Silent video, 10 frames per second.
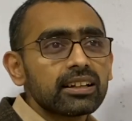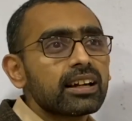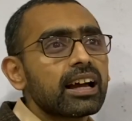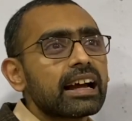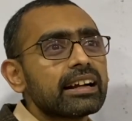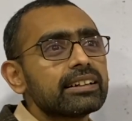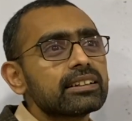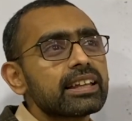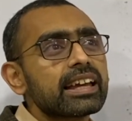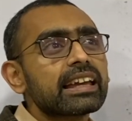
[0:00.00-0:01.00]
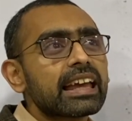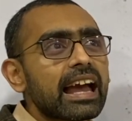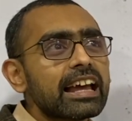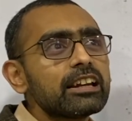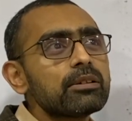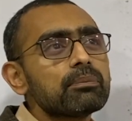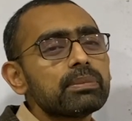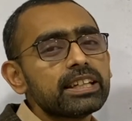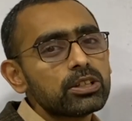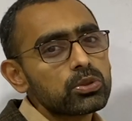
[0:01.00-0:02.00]
and they can
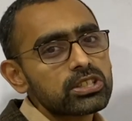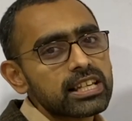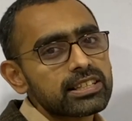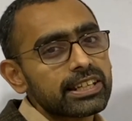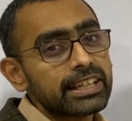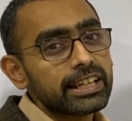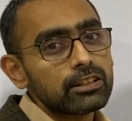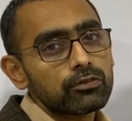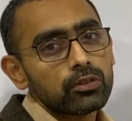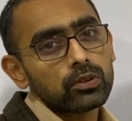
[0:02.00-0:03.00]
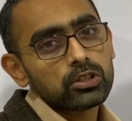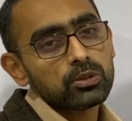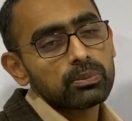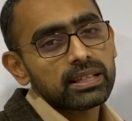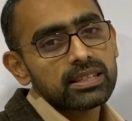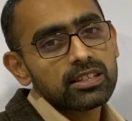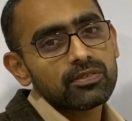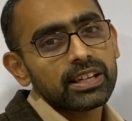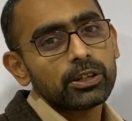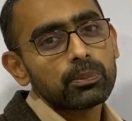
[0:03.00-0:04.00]
be used as reinforcements
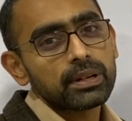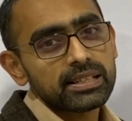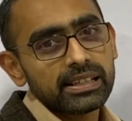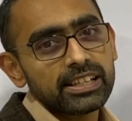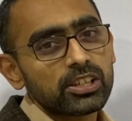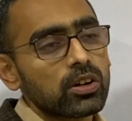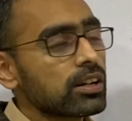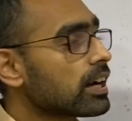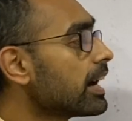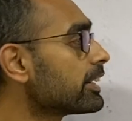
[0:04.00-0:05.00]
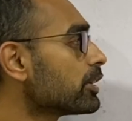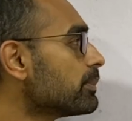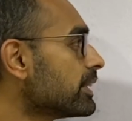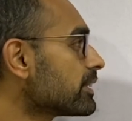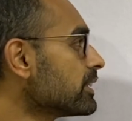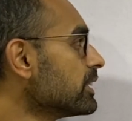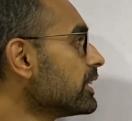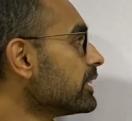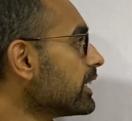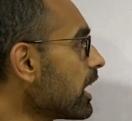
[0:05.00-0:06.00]
when you present your argument.
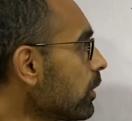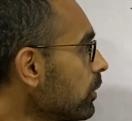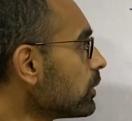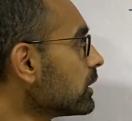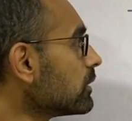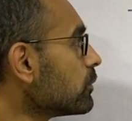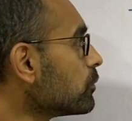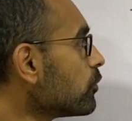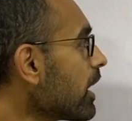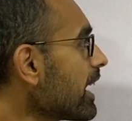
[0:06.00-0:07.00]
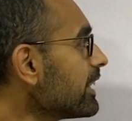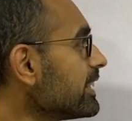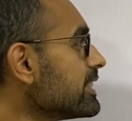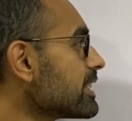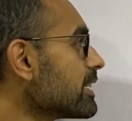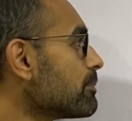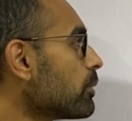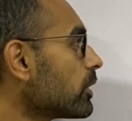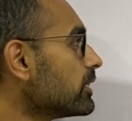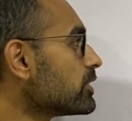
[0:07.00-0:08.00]
Now, why these are
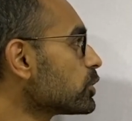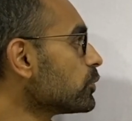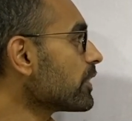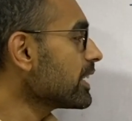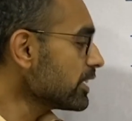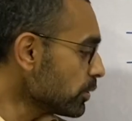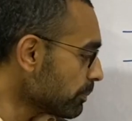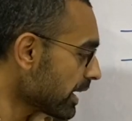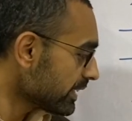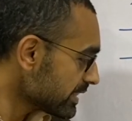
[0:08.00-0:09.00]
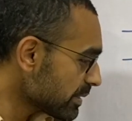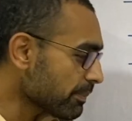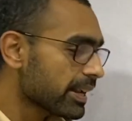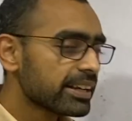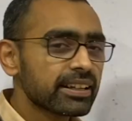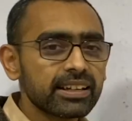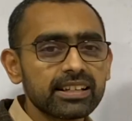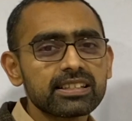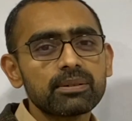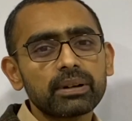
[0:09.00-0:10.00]
important? So when you participate in
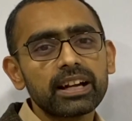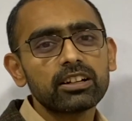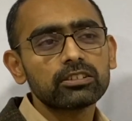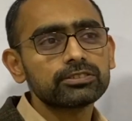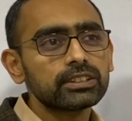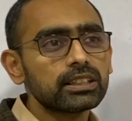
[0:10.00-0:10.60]
some kind of